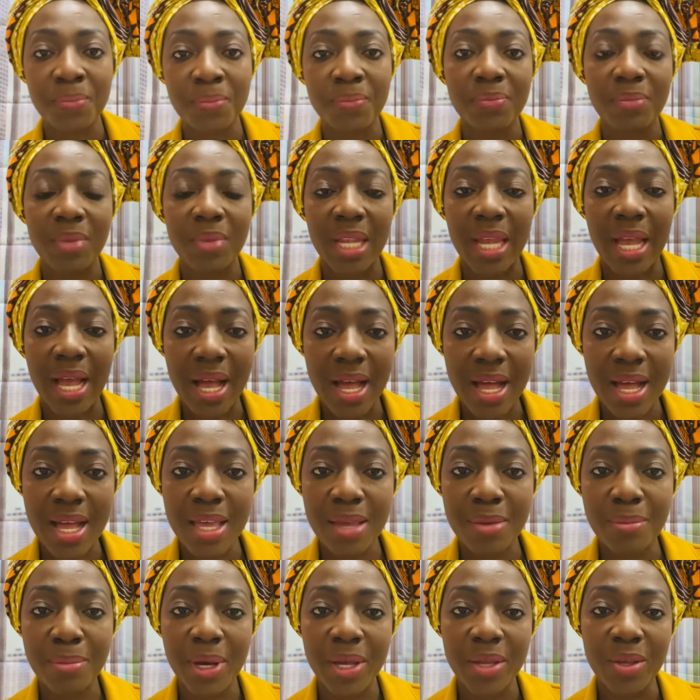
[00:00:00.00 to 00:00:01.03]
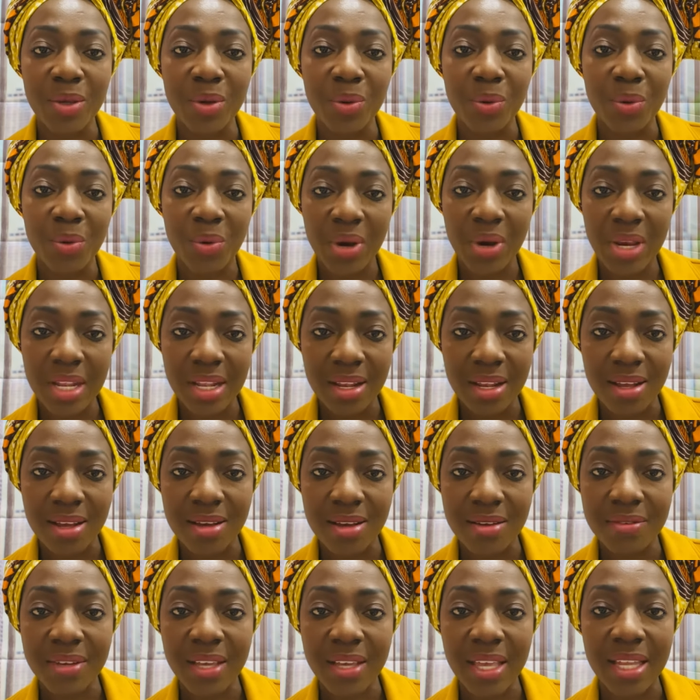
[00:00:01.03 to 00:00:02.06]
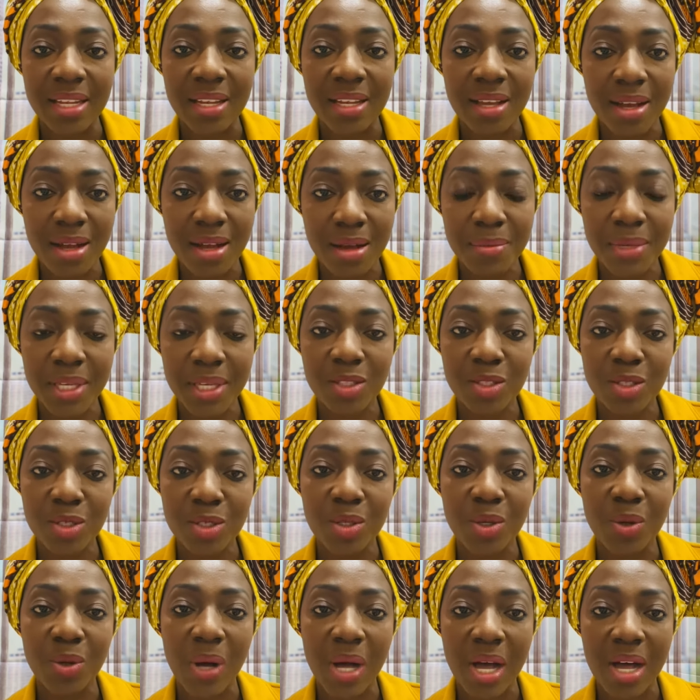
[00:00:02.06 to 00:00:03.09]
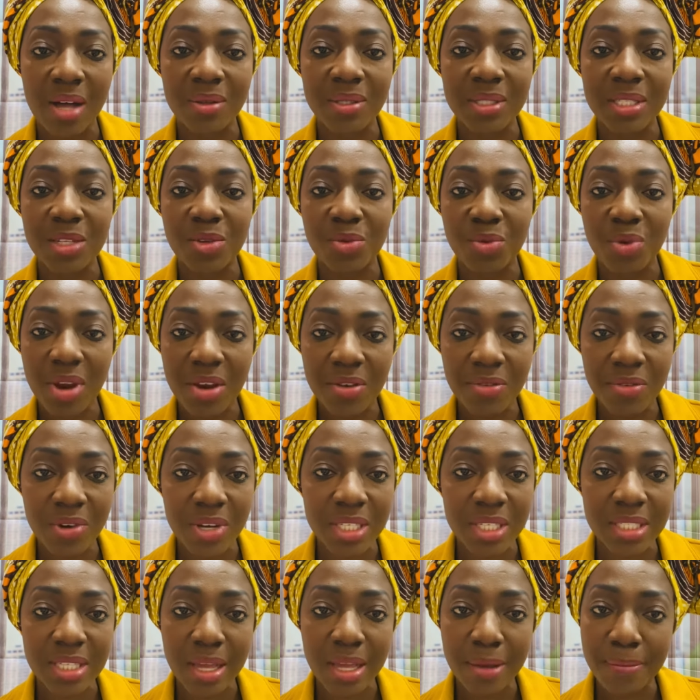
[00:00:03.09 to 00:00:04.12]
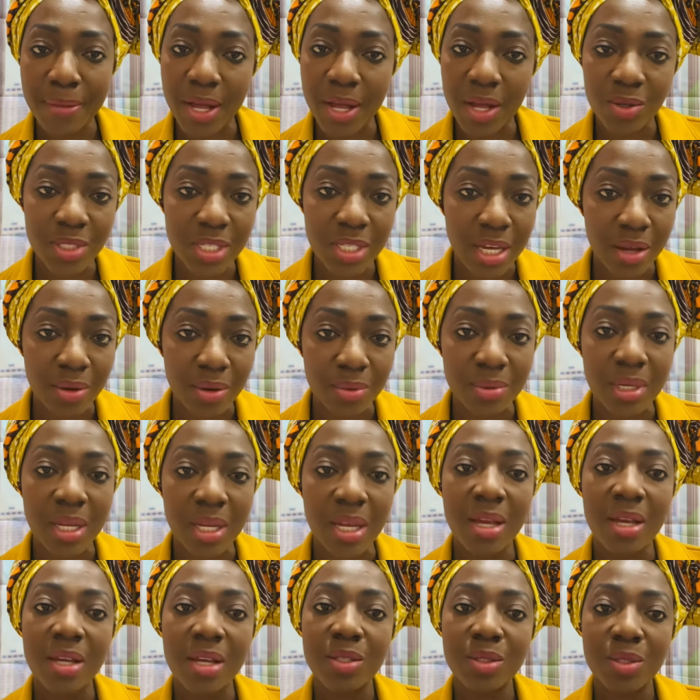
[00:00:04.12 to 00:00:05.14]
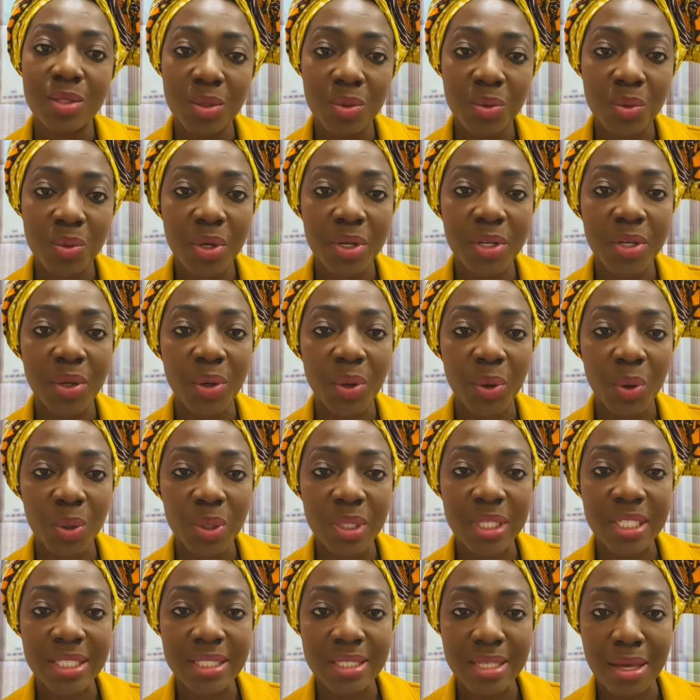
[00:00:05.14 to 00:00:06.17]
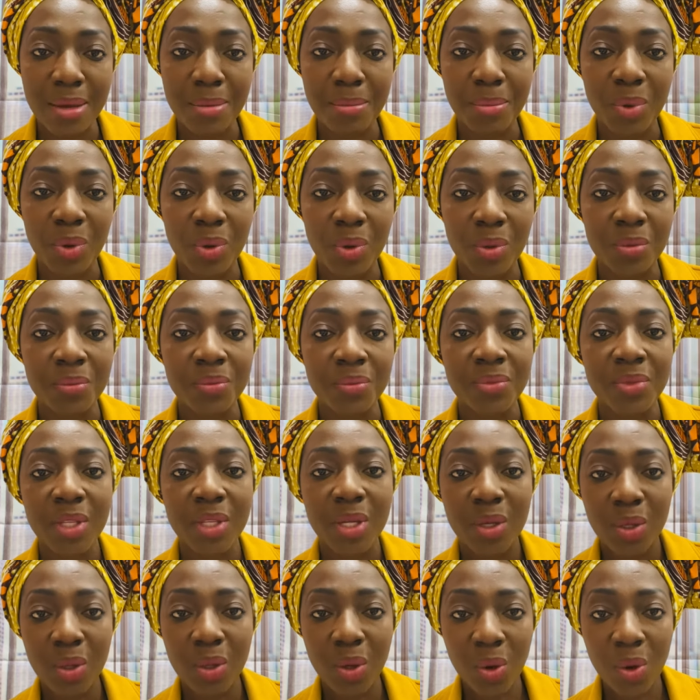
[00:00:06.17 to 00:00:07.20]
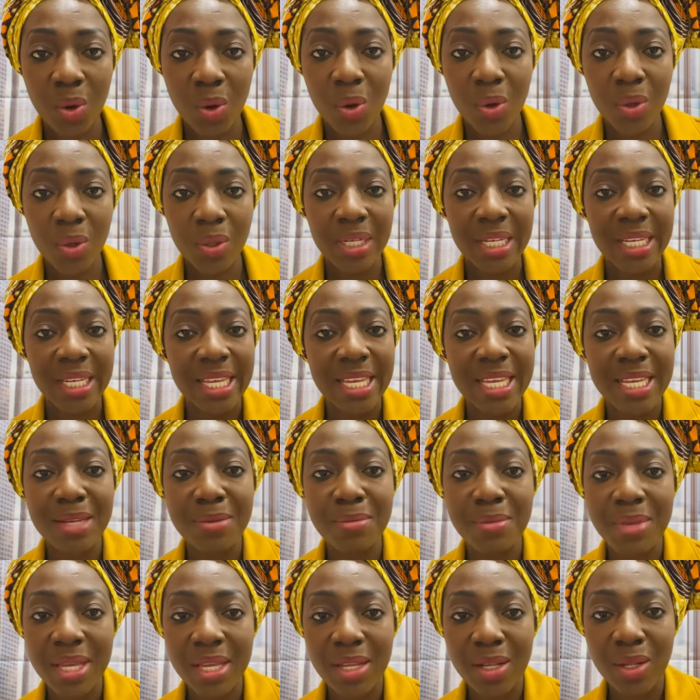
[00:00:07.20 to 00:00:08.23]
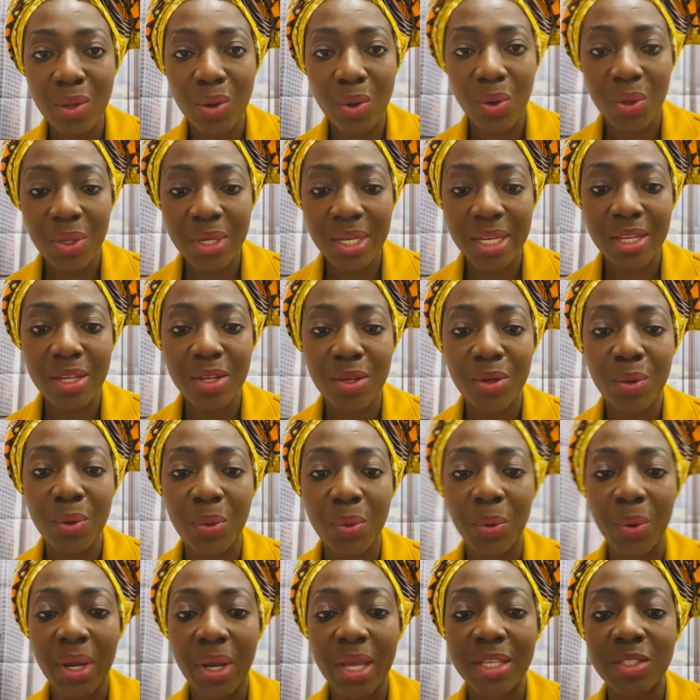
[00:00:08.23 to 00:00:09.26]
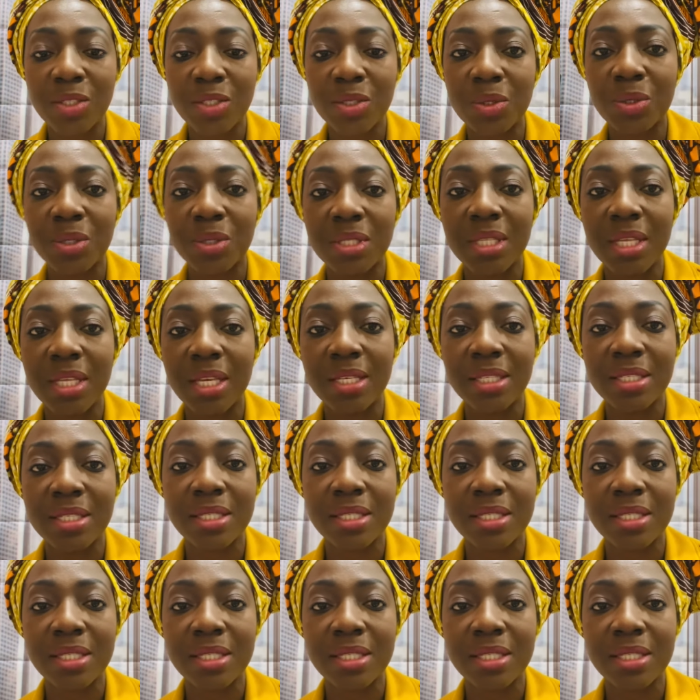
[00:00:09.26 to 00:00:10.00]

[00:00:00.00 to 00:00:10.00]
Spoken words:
But I, by your great love, can come into your house in reverence. I bow down toward your holy temple. Lord, lead me, Lord, in your righteousness.